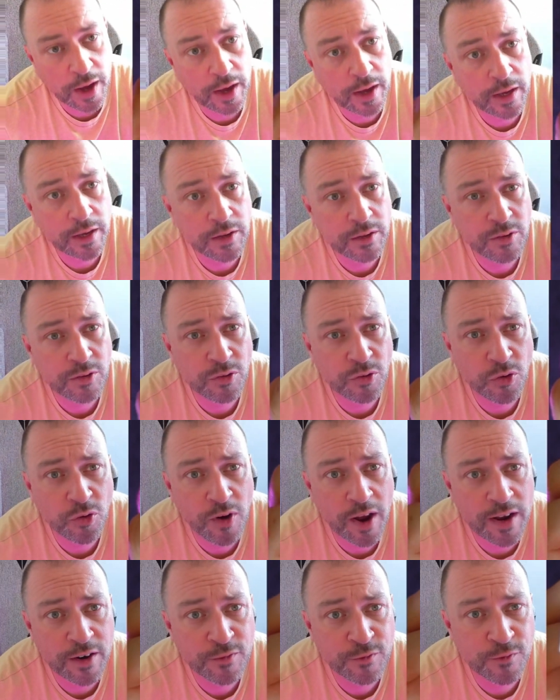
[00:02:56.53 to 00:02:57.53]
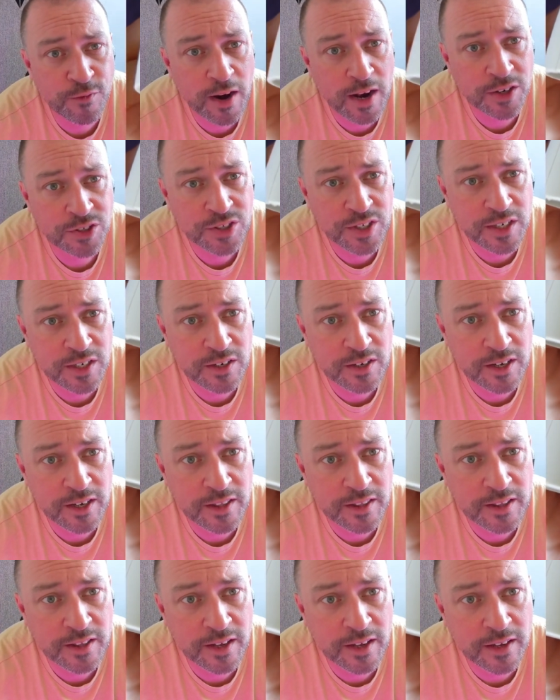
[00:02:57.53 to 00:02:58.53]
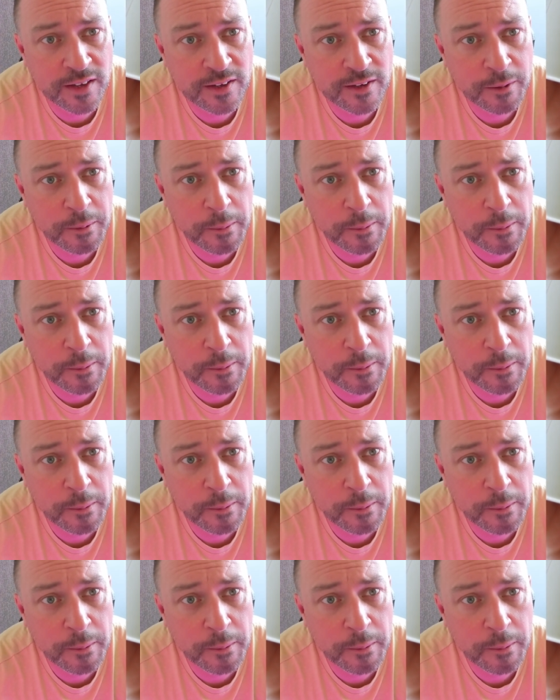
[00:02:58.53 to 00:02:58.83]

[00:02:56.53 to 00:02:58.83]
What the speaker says: a red flashing light there.